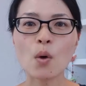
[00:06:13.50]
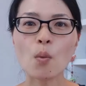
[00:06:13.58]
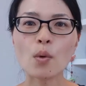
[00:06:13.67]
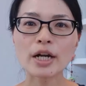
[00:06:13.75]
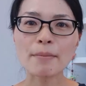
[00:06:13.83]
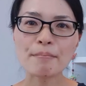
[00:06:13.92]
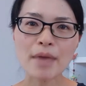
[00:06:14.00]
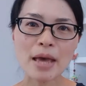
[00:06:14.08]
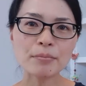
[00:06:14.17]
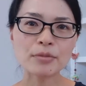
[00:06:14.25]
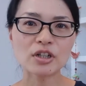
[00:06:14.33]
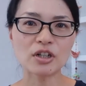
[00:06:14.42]
When a
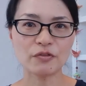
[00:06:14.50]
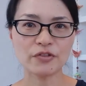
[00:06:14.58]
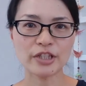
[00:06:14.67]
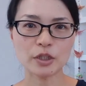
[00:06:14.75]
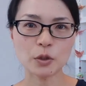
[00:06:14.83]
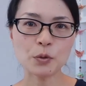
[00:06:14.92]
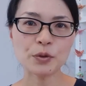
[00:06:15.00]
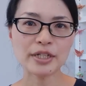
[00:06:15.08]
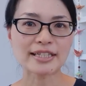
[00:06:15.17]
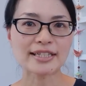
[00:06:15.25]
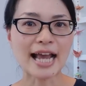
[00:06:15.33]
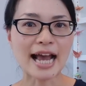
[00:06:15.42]
member of the
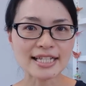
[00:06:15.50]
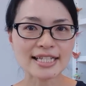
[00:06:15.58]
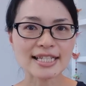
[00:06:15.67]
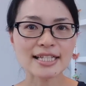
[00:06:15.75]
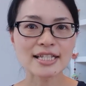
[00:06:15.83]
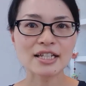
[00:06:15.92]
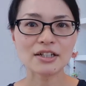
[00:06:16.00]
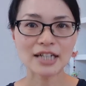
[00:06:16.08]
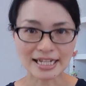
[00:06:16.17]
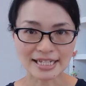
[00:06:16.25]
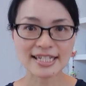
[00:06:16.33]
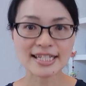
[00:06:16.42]
audience
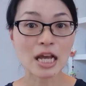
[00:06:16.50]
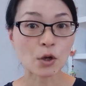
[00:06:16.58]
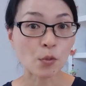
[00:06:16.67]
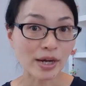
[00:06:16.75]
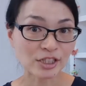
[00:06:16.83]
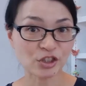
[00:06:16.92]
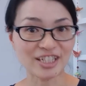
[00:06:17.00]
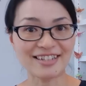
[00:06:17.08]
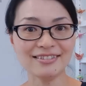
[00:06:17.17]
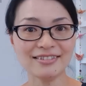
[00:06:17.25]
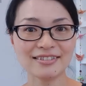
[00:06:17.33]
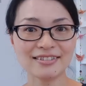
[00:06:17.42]
asks a
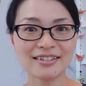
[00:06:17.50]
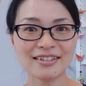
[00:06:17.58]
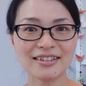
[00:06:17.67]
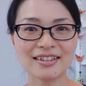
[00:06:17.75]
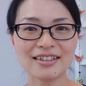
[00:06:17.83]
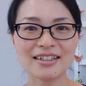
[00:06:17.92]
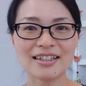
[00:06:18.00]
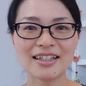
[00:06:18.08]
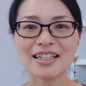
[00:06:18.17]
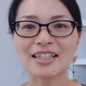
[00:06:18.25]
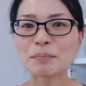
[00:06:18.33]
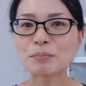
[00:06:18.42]
question,
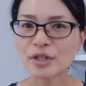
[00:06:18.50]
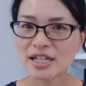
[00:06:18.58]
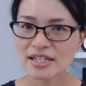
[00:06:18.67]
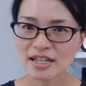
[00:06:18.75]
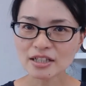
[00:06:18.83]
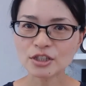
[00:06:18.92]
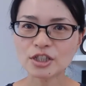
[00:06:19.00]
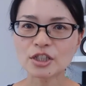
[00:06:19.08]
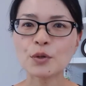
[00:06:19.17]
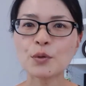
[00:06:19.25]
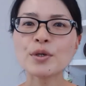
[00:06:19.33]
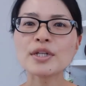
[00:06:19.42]
the presenter
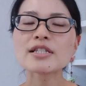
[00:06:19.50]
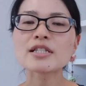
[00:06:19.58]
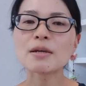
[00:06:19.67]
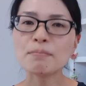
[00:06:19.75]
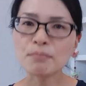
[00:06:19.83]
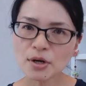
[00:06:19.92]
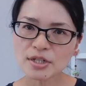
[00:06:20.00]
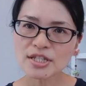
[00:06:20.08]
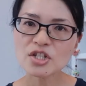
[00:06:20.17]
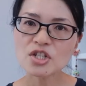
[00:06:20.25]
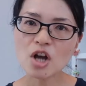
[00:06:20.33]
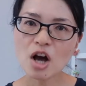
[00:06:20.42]
who is the
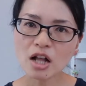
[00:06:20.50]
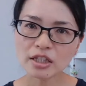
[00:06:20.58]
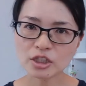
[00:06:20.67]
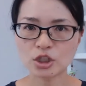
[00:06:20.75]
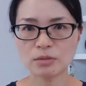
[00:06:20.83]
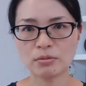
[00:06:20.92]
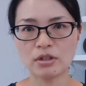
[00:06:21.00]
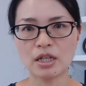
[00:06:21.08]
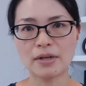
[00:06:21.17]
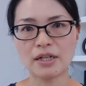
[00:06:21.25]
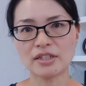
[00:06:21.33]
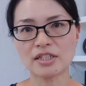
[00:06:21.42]
most knowledgeable
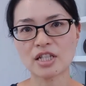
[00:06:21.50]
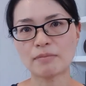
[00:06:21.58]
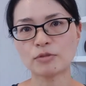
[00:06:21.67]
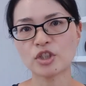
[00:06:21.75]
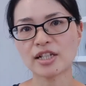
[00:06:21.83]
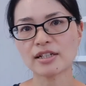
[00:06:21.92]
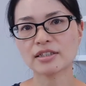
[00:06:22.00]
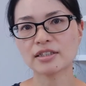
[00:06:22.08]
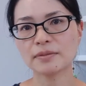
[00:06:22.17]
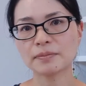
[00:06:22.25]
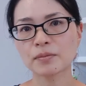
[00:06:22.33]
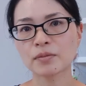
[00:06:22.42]
about the subject,
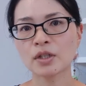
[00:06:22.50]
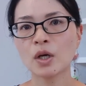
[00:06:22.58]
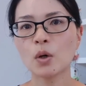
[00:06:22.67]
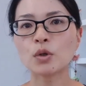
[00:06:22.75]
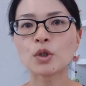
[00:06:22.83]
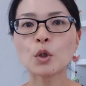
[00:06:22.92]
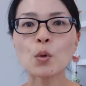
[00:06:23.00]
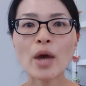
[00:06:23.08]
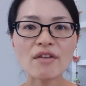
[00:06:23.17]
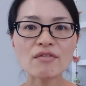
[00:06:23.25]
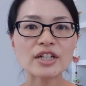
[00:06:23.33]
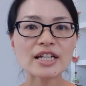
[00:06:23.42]
or
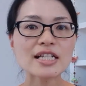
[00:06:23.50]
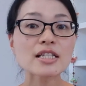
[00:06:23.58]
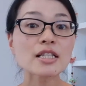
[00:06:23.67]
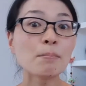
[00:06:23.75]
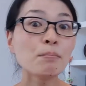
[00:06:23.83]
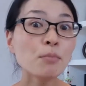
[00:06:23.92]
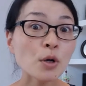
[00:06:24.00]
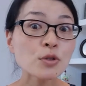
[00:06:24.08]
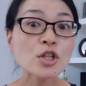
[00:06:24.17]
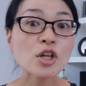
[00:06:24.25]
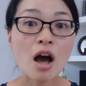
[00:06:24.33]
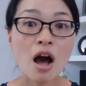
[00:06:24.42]
whoever is the
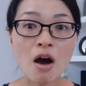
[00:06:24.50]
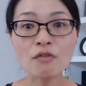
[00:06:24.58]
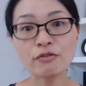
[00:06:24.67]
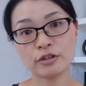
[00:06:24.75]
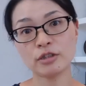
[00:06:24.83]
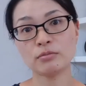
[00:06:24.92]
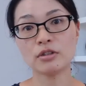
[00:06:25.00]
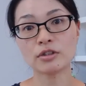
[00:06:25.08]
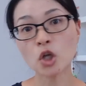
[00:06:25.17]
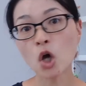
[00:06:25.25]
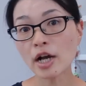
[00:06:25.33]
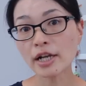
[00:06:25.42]
most comfortable
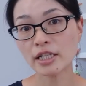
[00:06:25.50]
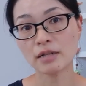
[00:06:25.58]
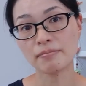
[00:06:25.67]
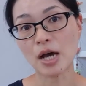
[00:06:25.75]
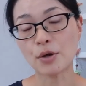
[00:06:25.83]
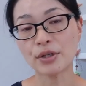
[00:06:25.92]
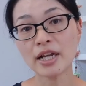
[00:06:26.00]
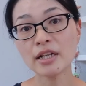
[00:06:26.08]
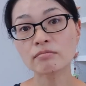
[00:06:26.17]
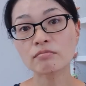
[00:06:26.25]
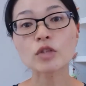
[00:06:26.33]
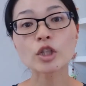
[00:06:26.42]
talking about it,
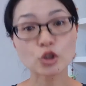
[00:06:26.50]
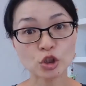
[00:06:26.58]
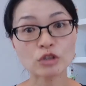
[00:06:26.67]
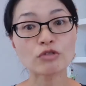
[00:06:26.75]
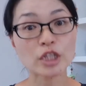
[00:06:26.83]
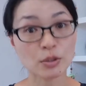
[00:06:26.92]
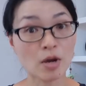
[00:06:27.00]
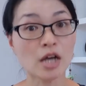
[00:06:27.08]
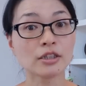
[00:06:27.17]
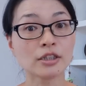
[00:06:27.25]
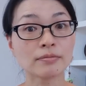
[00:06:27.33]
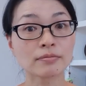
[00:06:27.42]
should
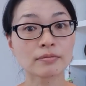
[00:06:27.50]
respond.